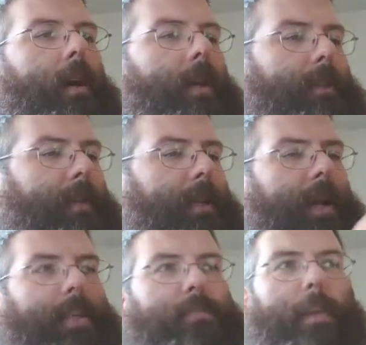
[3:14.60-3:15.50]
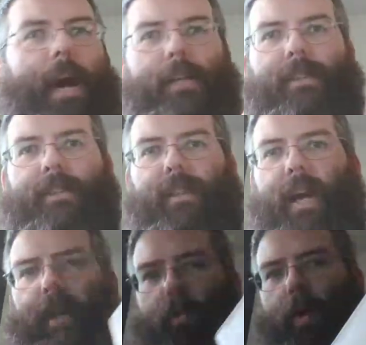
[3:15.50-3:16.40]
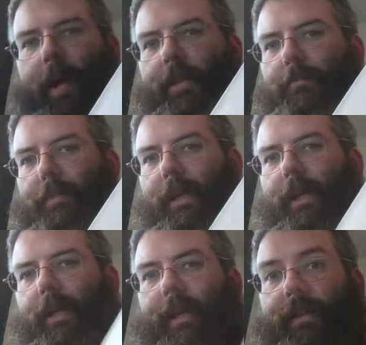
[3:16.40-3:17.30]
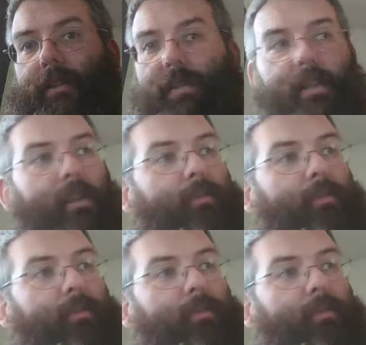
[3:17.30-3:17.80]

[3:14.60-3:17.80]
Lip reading: It's a nice box. It's not quite as big as the